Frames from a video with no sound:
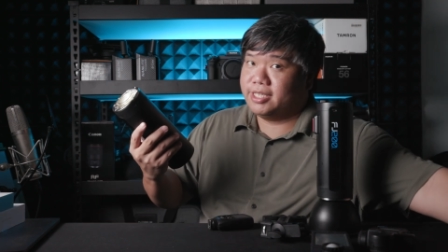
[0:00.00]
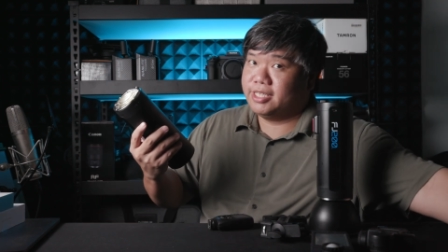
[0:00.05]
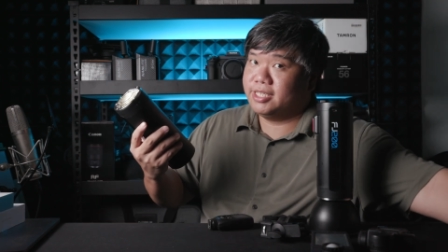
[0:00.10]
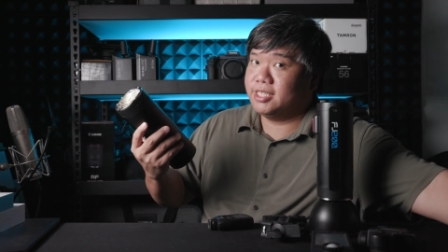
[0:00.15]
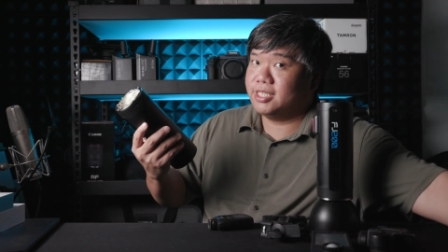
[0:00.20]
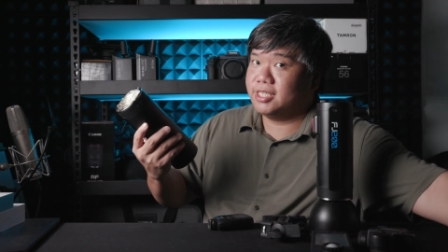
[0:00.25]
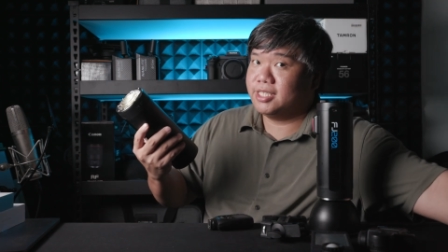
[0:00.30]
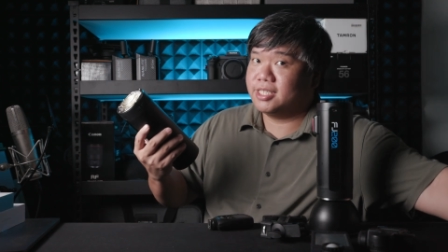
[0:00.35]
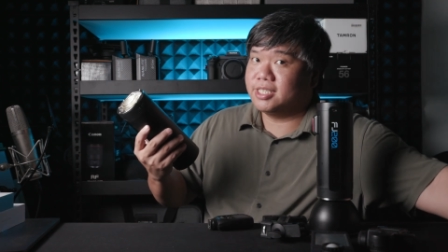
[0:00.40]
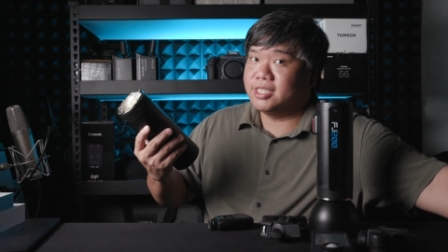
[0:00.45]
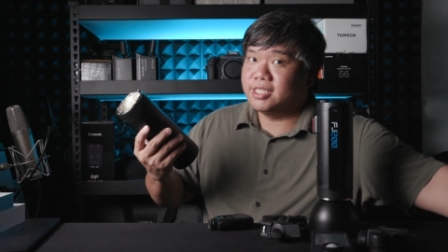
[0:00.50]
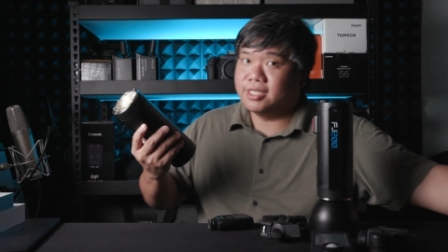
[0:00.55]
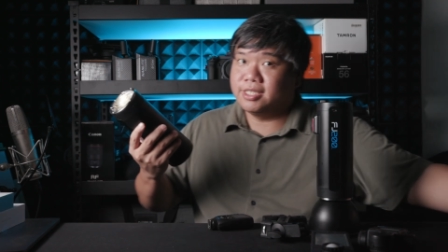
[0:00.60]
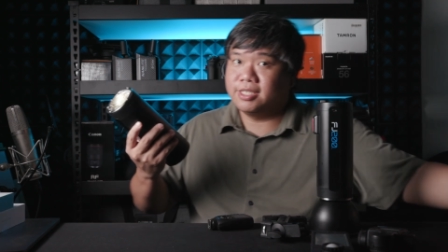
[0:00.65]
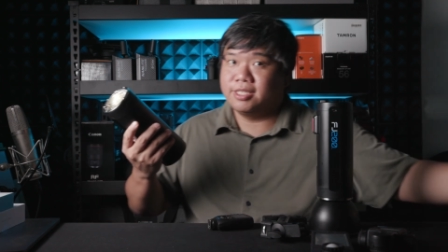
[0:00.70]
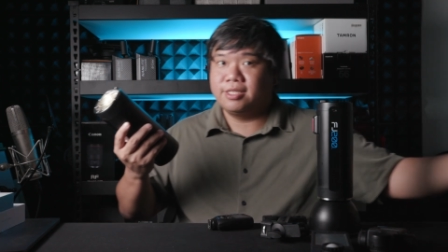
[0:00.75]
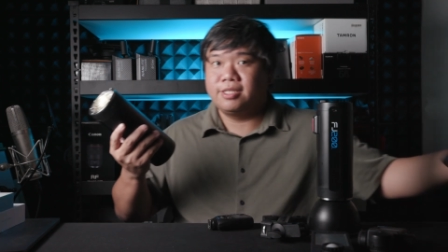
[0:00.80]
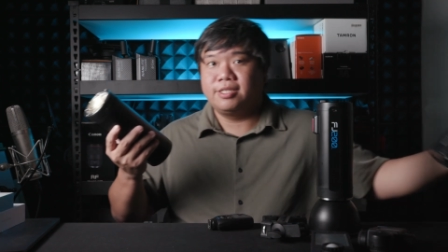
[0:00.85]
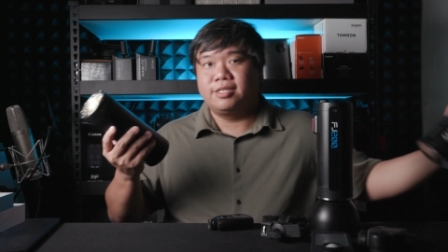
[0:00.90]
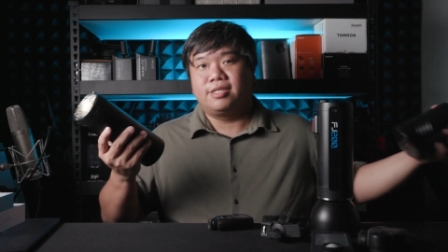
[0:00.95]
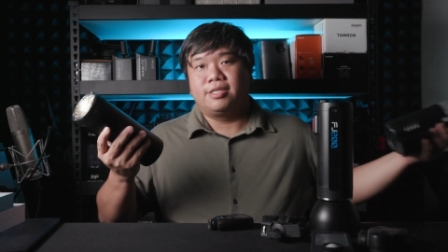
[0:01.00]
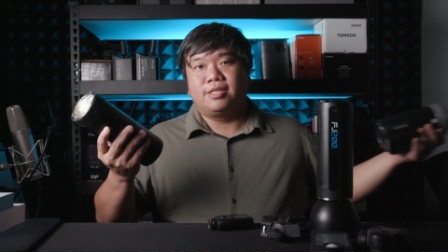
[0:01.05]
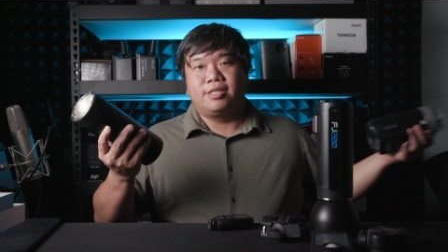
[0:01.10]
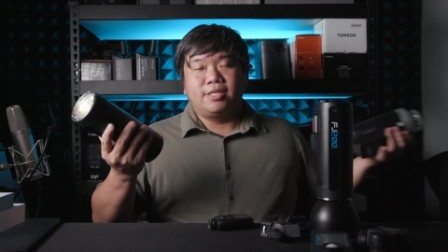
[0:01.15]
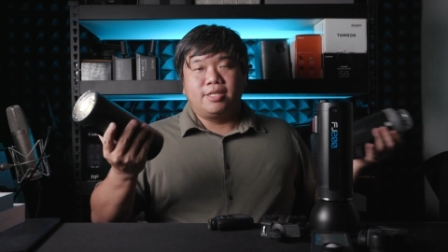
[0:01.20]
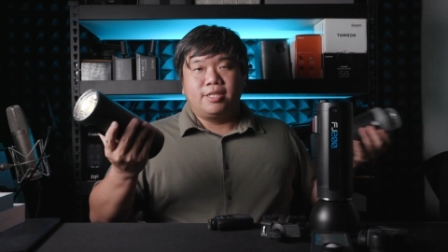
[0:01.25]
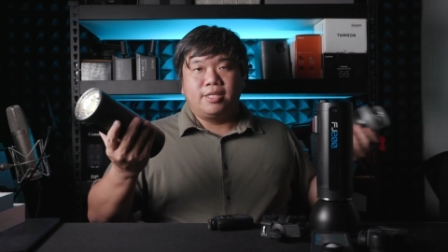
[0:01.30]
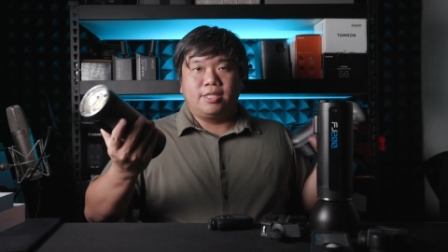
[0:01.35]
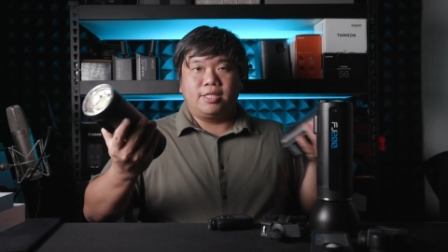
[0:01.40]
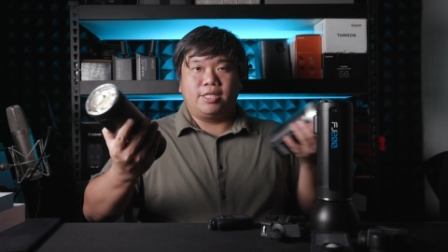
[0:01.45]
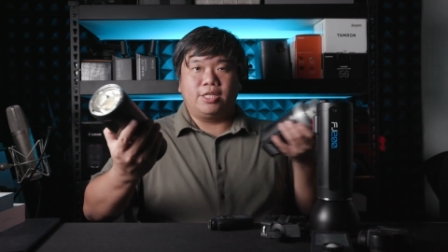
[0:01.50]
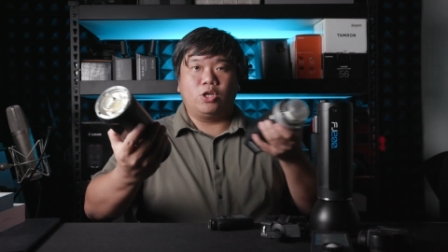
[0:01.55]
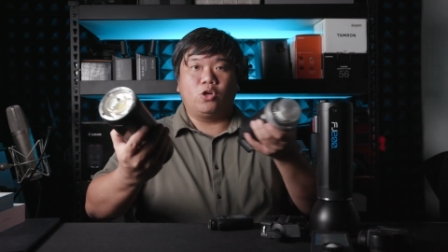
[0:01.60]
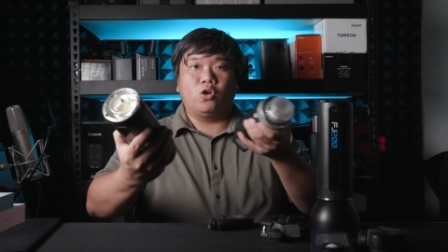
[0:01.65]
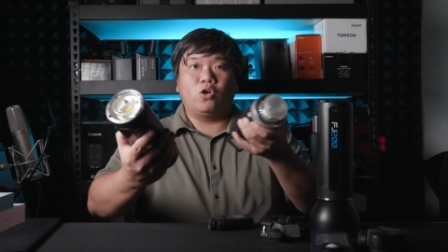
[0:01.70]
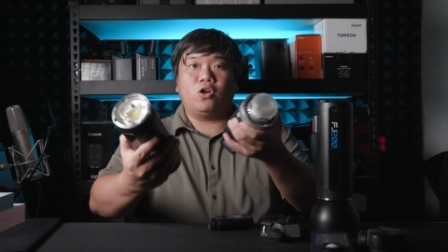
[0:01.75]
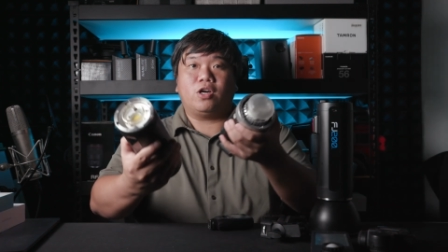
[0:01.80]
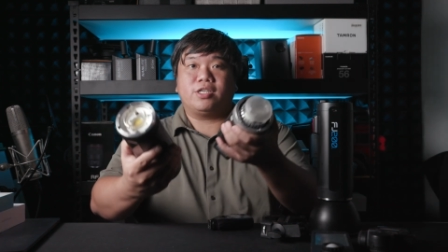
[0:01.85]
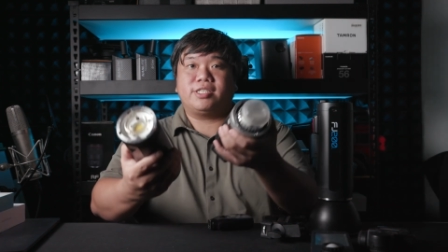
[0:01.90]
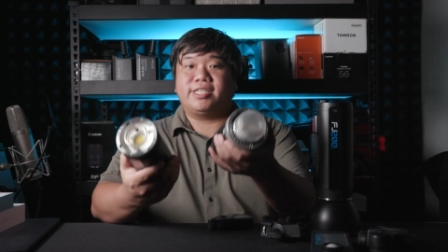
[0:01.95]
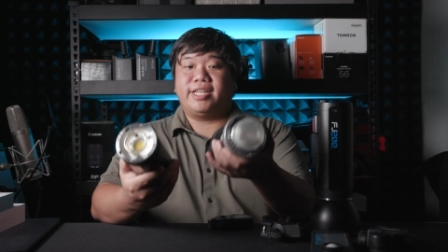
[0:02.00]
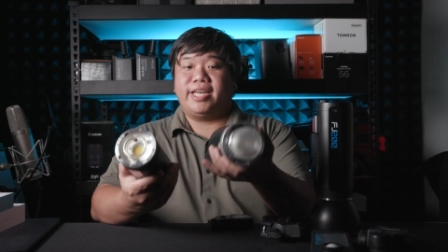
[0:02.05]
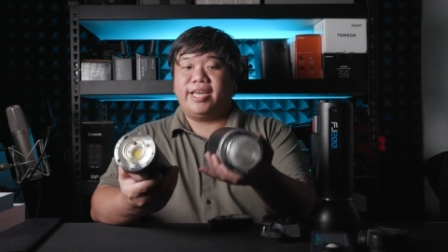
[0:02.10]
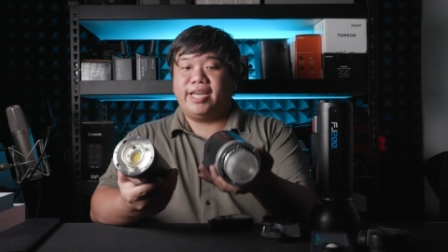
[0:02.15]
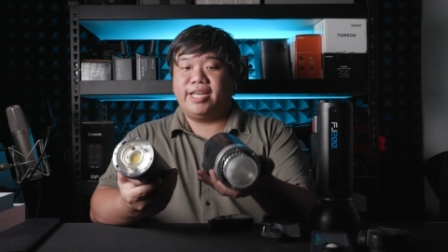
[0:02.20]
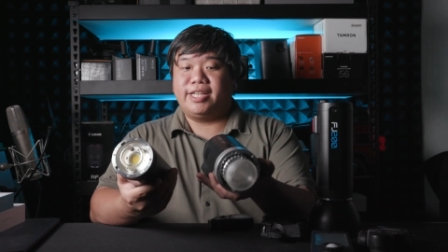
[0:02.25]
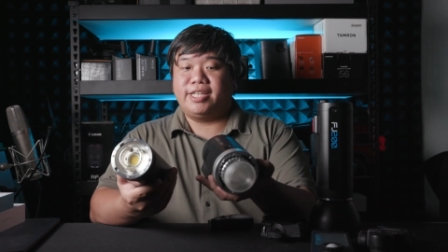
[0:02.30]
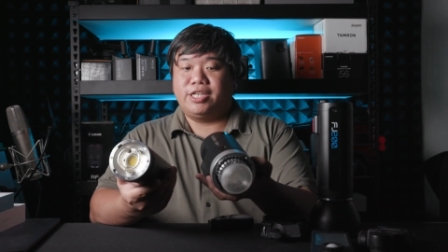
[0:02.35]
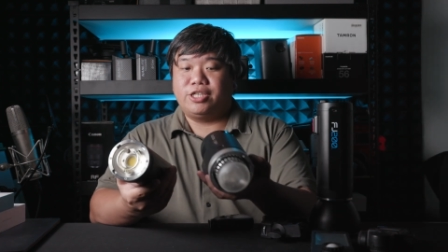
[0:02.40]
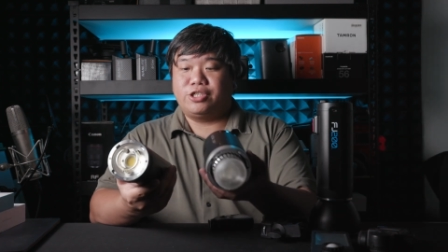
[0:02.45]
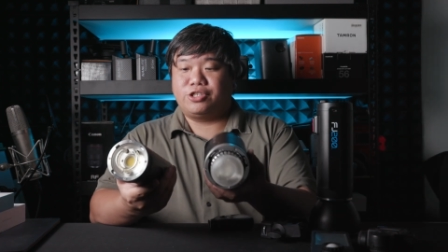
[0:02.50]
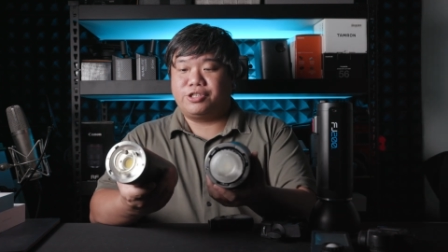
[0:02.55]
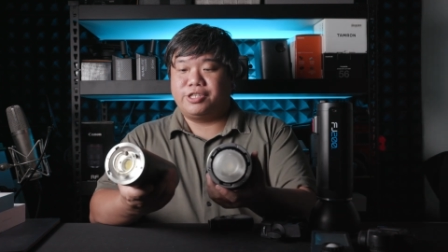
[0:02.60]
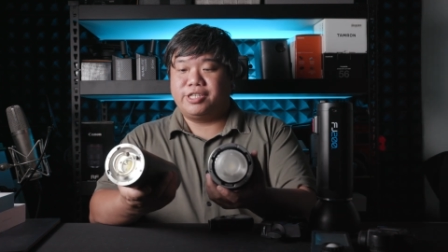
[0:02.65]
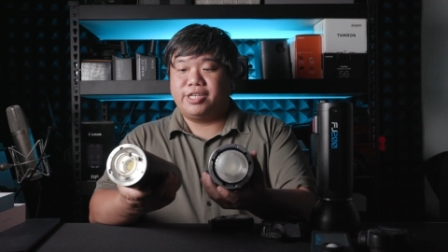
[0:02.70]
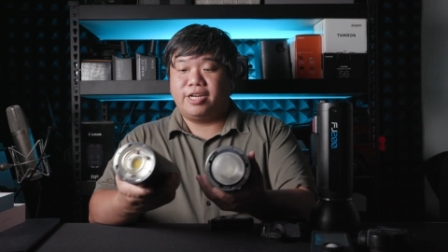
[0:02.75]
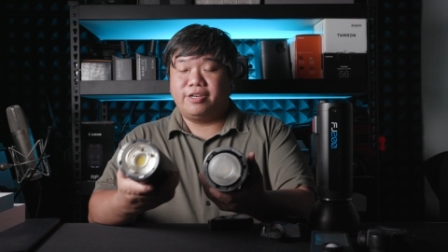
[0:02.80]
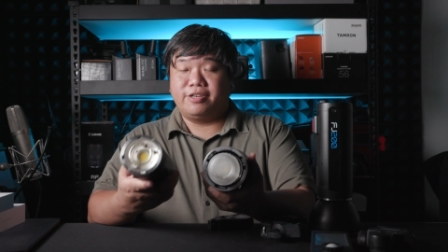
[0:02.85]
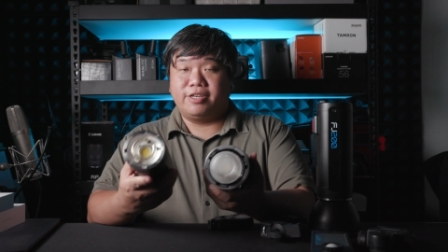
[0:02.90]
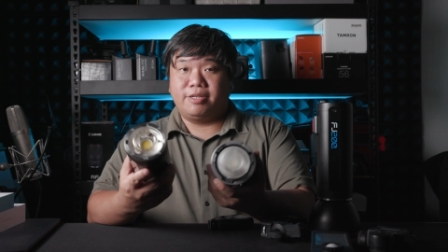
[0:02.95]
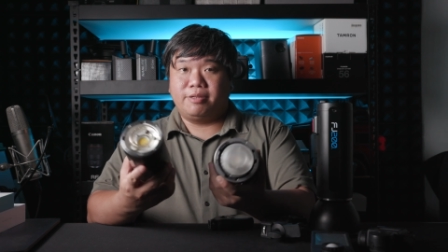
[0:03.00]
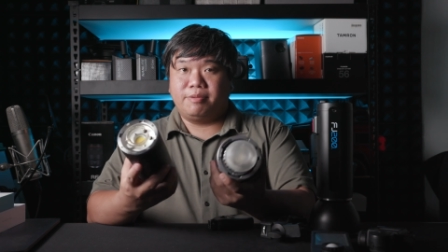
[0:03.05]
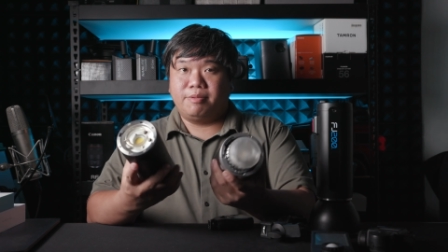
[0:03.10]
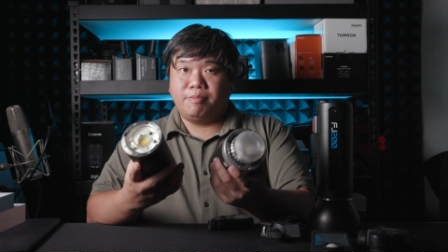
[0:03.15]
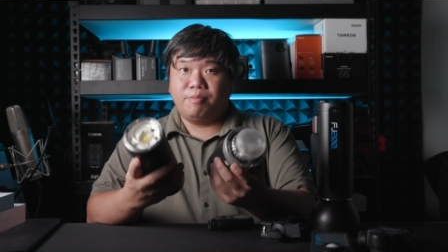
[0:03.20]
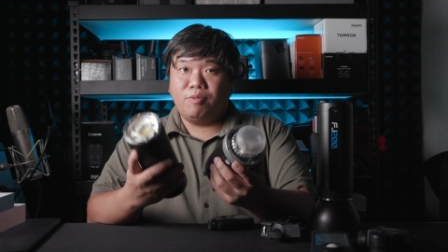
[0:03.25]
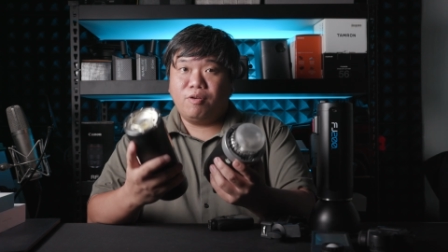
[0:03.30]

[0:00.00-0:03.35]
is the Godox A D three hundred.